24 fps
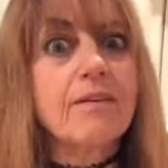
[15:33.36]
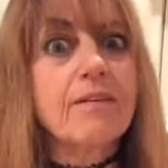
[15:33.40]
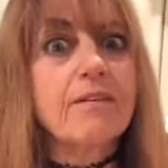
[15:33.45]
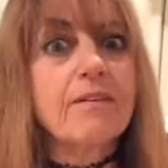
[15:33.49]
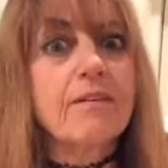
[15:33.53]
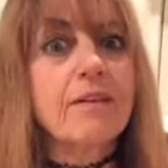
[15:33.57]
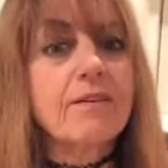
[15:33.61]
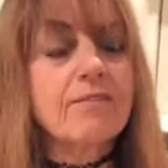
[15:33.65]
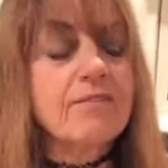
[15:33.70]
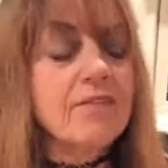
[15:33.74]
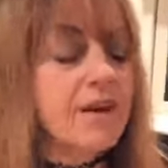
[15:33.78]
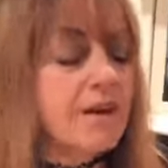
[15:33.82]

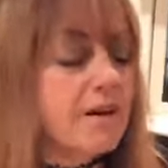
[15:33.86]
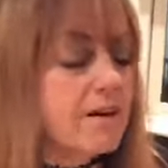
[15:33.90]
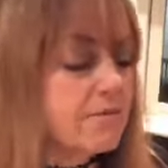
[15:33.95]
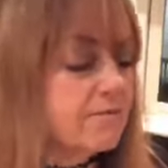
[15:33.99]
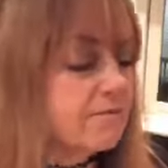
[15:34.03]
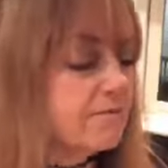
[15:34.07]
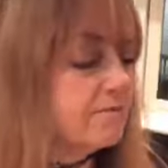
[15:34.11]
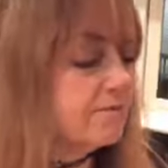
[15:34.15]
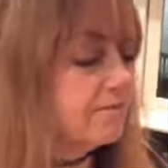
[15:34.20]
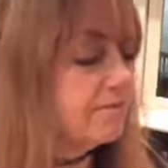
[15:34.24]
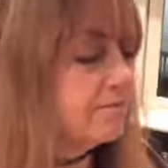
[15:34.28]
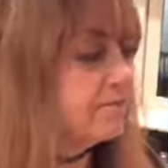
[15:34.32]
Love that.
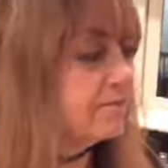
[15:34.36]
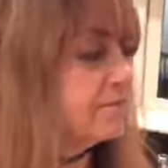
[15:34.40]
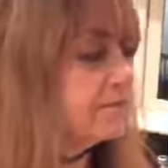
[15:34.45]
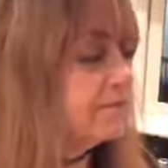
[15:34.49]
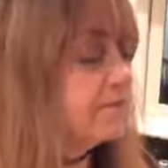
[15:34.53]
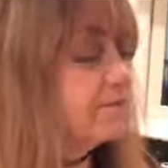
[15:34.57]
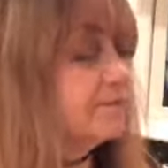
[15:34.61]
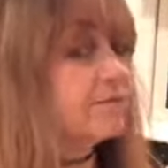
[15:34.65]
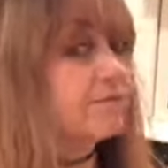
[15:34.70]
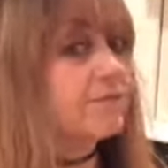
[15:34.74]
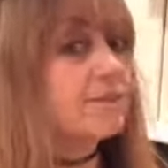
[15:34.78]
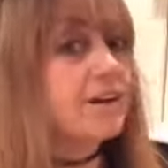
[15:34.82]

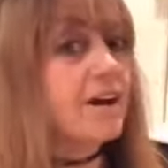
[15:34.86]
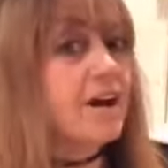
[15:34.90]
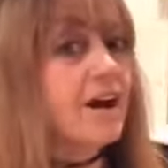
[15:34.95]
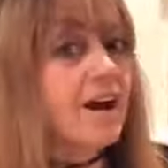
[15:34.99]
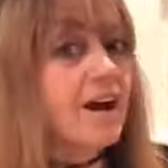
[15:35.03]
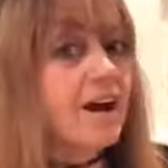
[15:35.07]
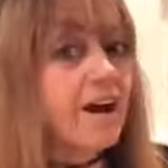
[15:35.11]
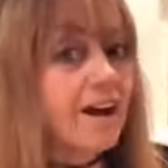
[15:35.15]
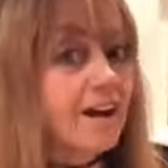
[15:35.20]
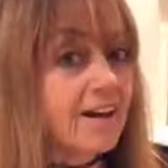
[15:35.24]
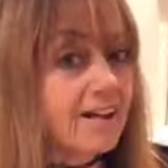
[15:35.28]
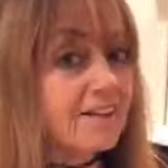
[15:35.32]

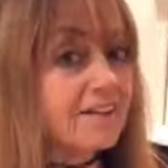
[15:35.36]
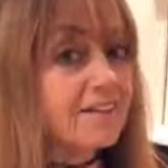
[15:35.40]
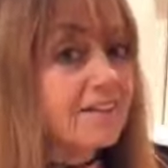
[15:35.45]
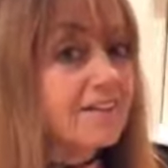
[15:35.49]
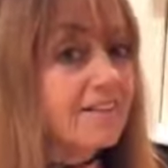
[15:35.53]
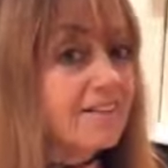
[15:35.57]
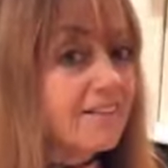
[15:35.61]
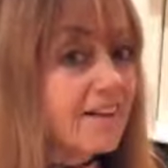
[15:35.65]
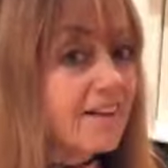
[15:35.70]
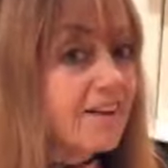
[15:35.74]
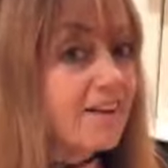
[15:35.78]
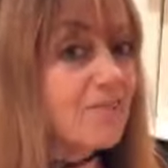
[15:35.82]
I
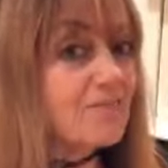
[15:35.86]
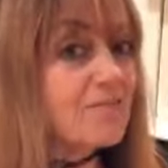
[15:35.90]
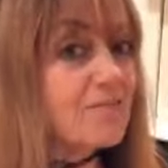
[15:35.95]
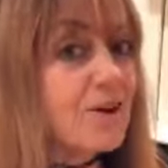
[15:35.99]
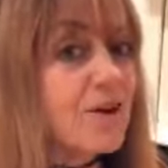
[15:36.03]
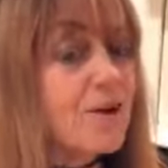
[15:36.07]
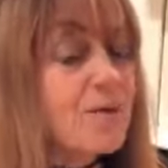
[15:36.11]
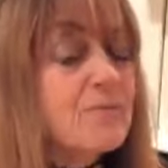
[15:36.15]
love